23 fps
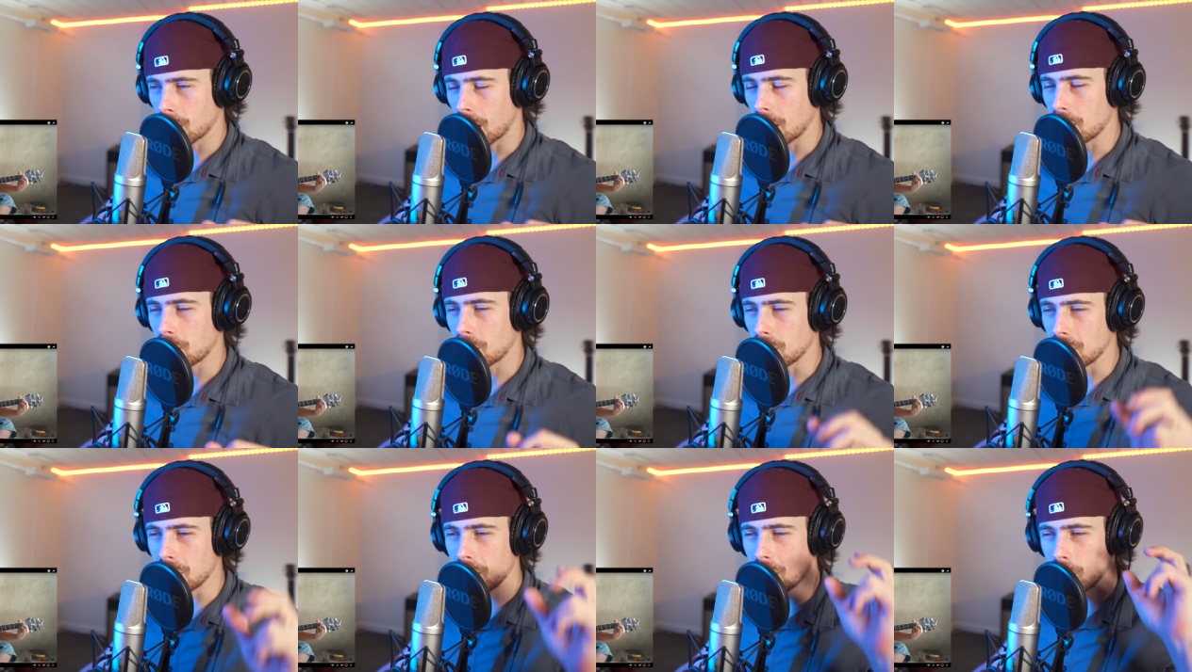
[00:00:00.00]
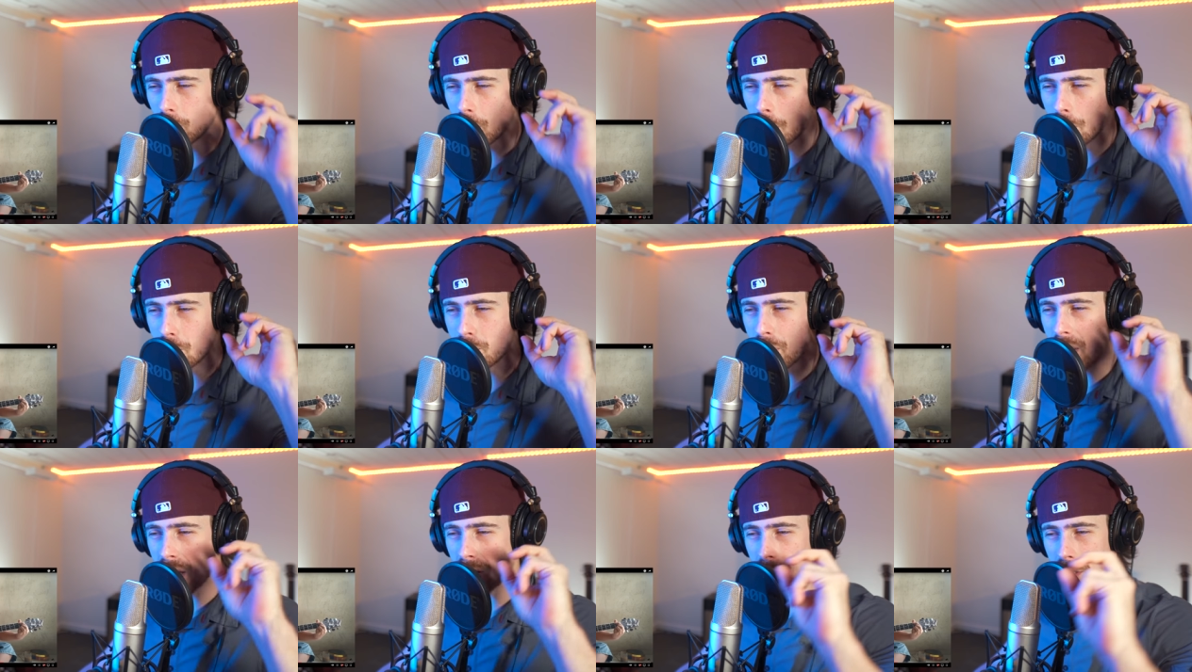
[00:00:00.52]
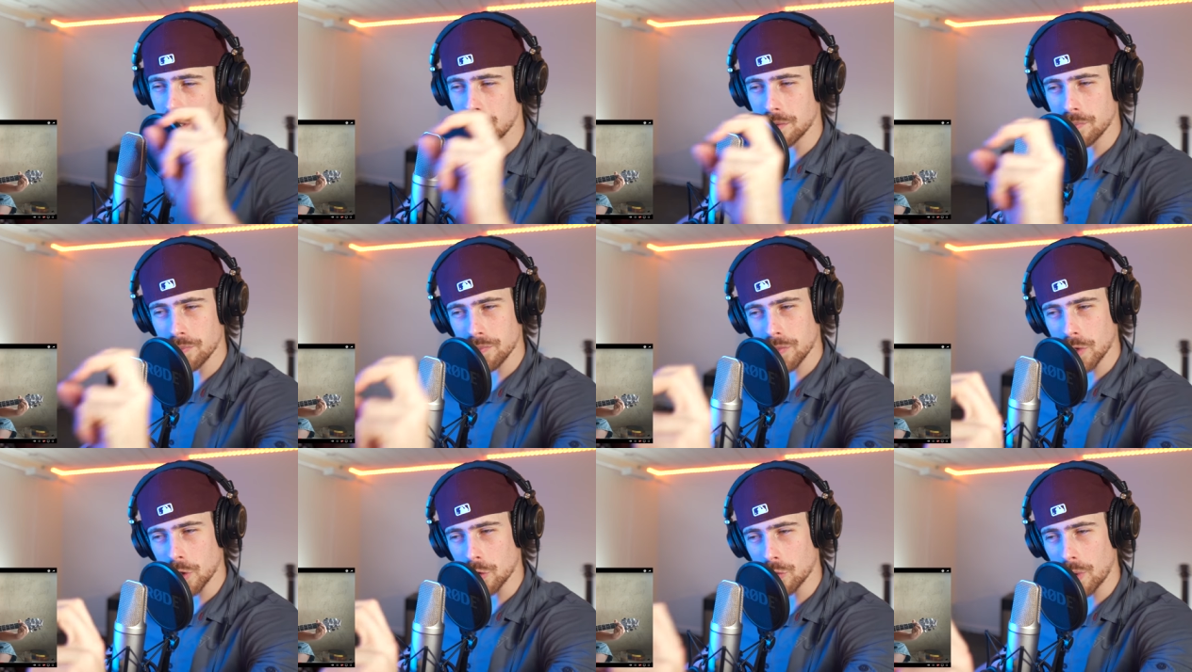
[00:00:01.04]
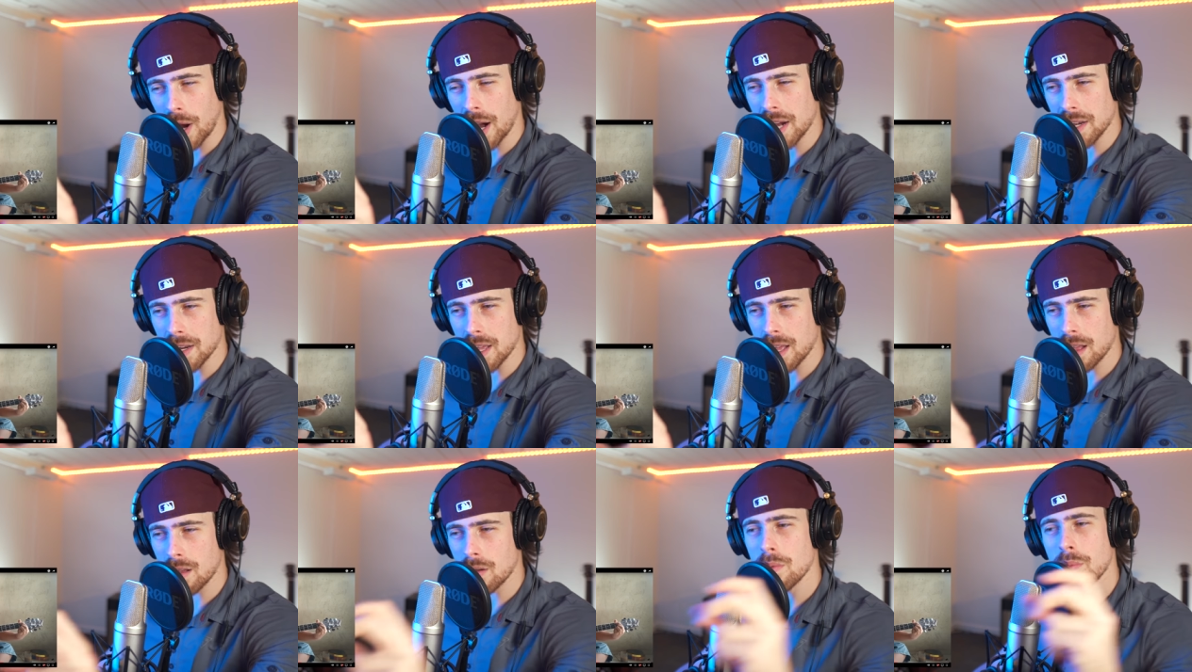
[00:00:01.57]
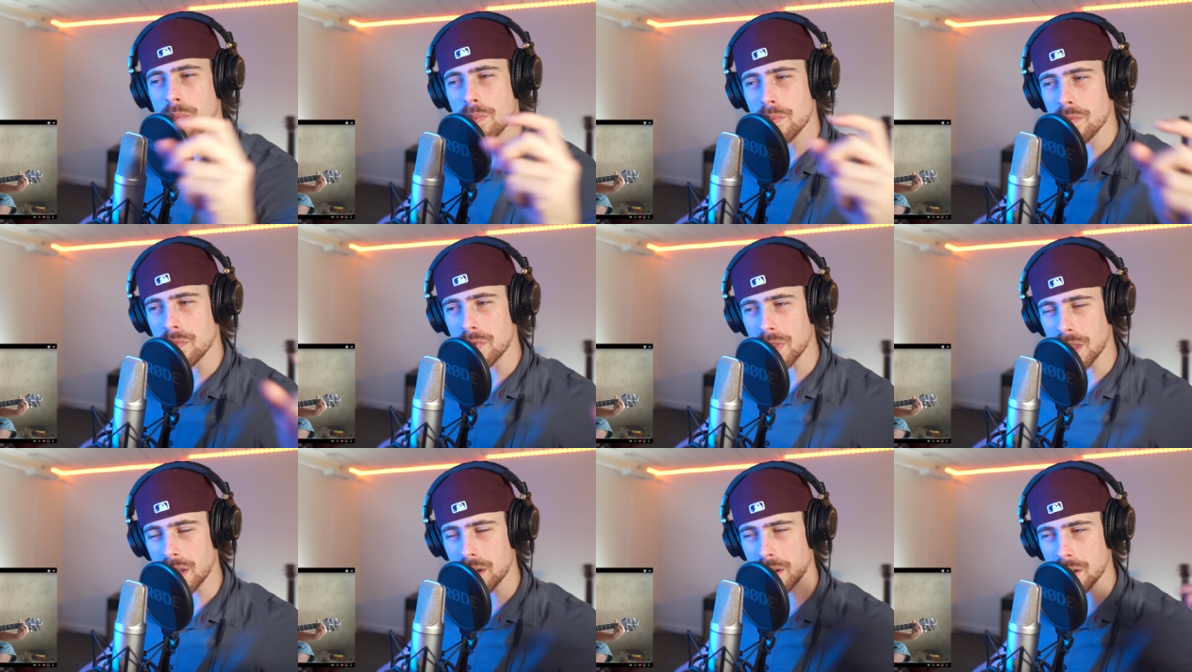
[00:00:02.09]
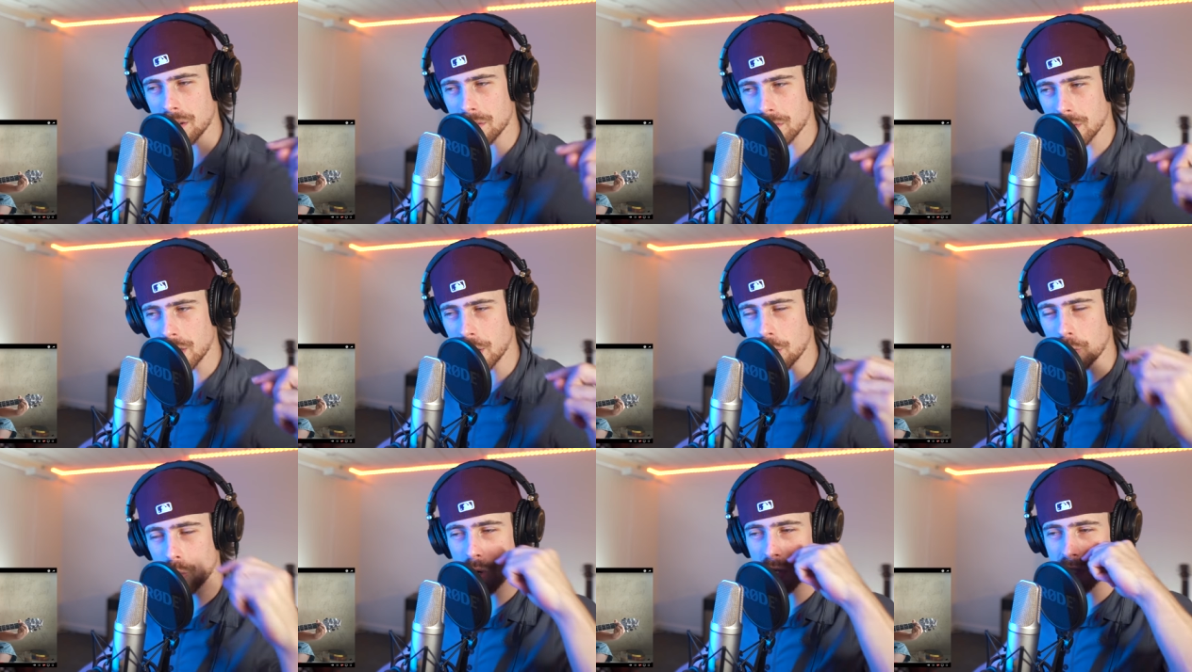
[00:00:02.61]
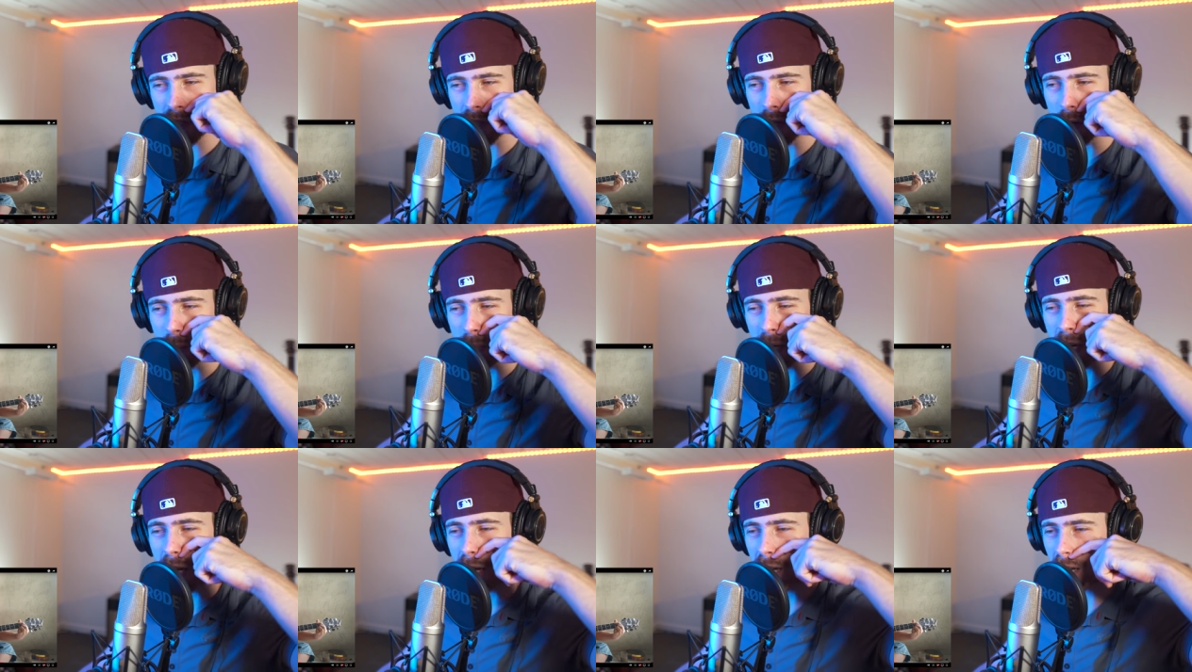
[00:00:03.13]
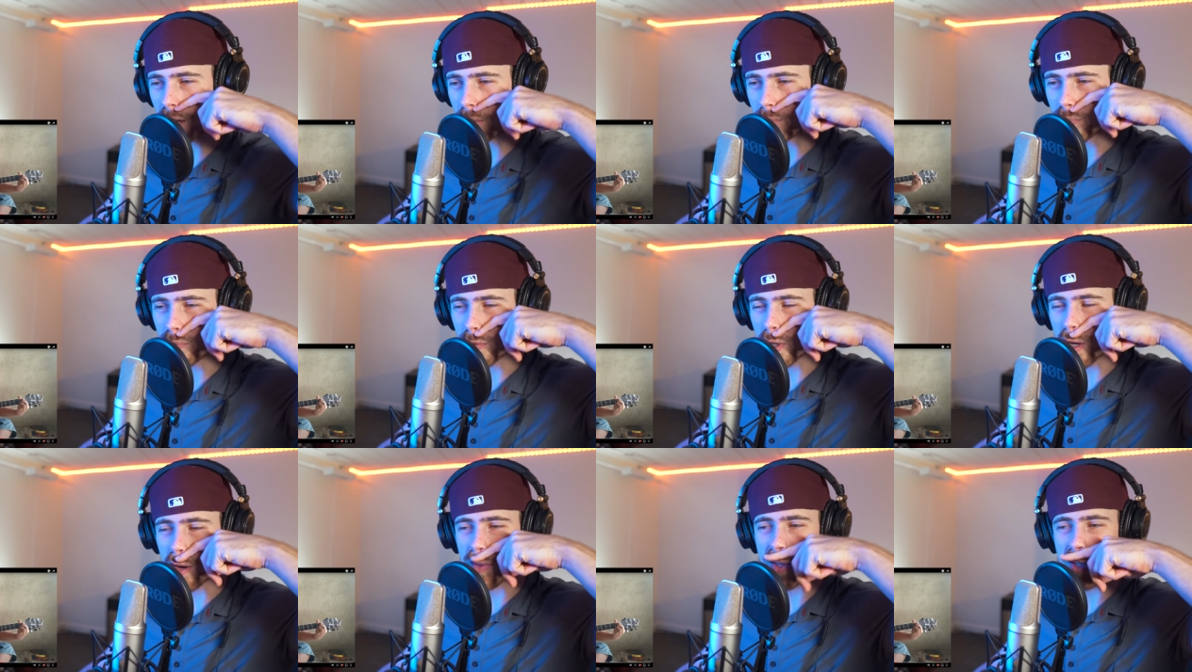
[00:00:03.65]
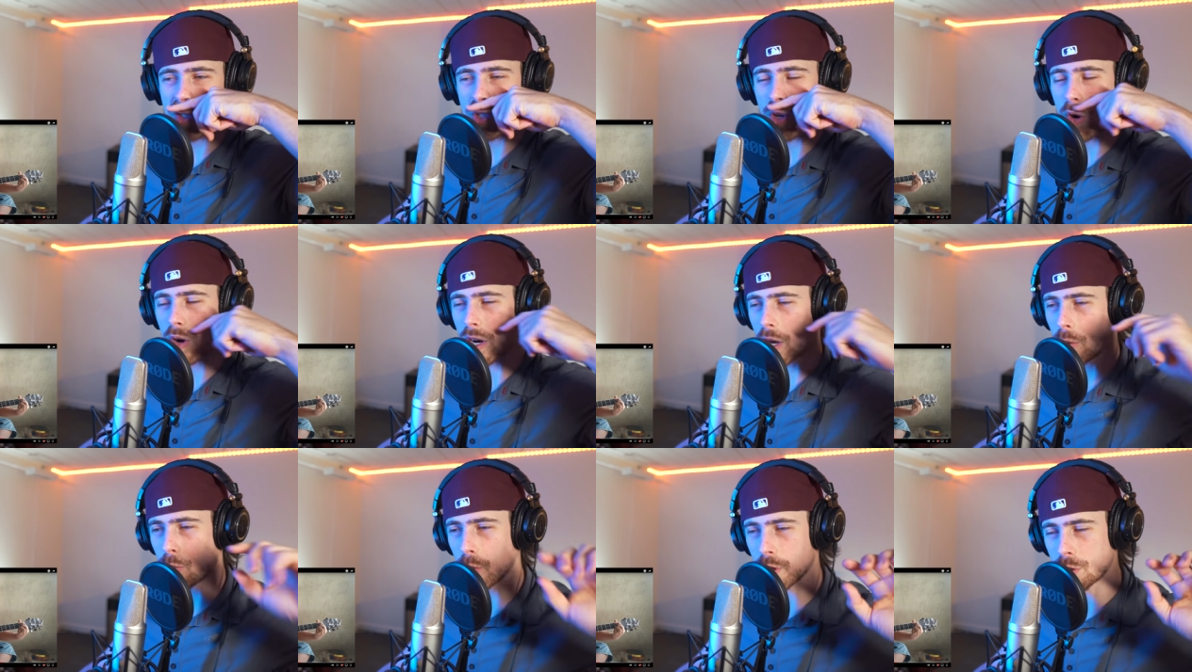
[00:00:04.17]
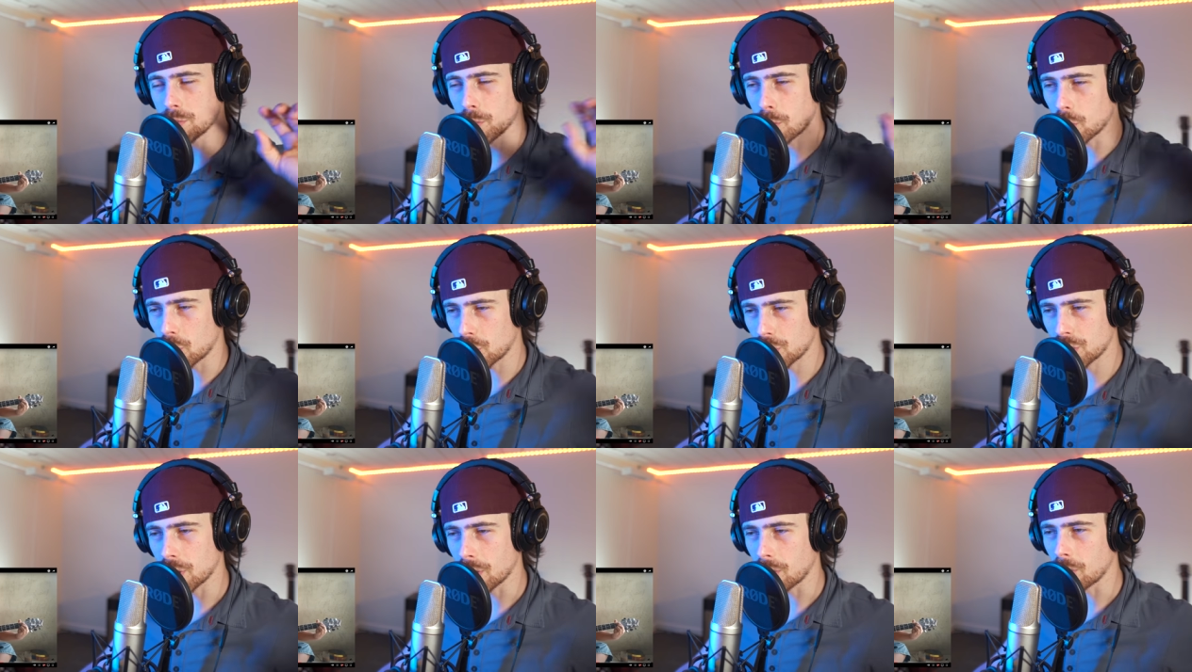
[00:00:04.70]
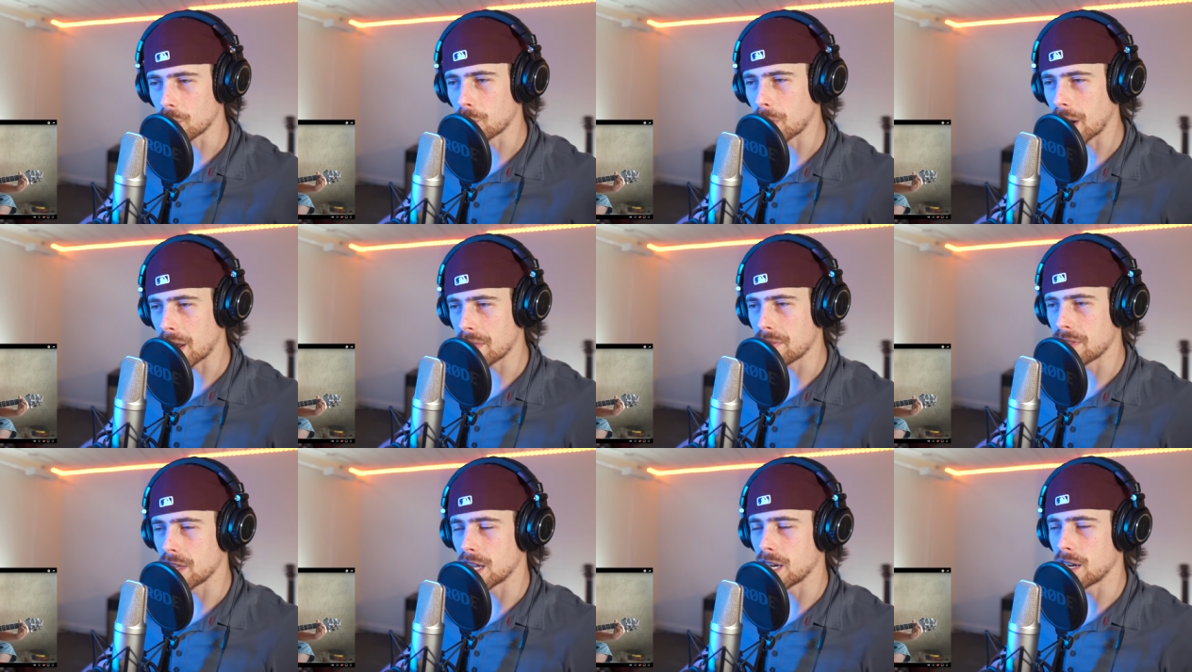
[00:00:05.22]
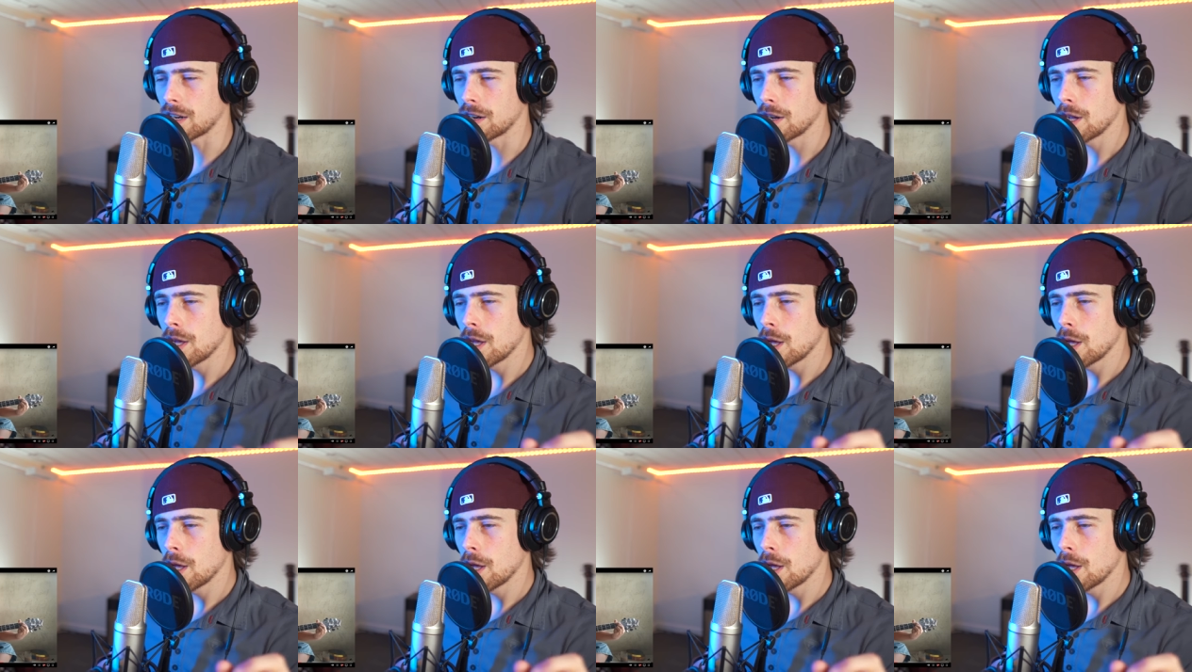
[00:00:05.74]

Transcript: And you can hear it better right now than it was in the beginning of the song. It was more subtle right there.